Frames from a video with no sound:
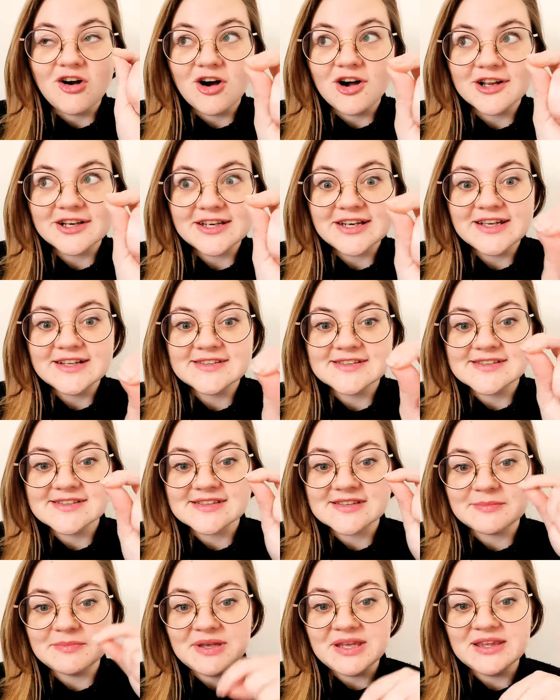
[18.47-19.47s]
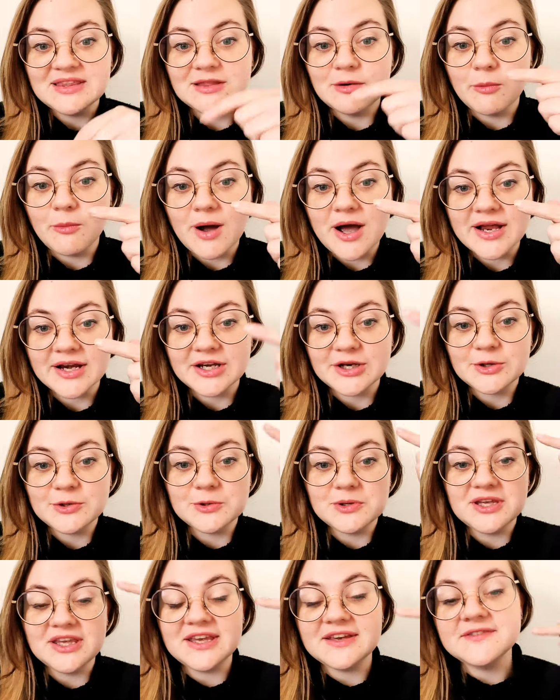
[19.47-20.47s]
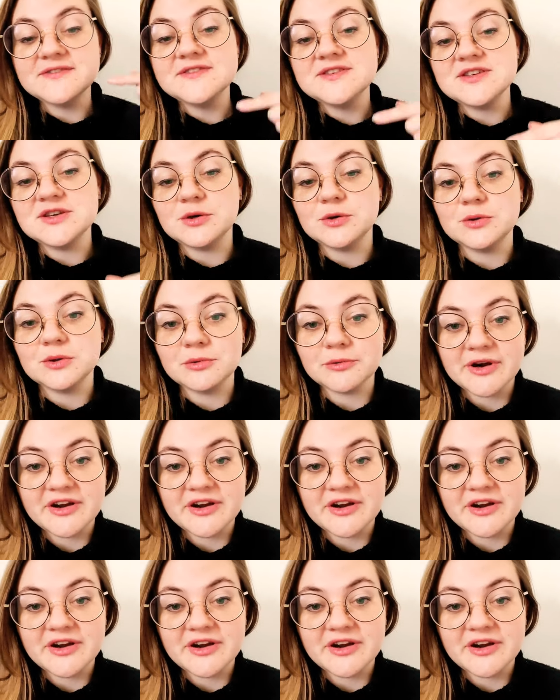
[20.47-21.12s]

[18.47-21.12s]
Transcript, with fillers: God needs to be the one who gives you the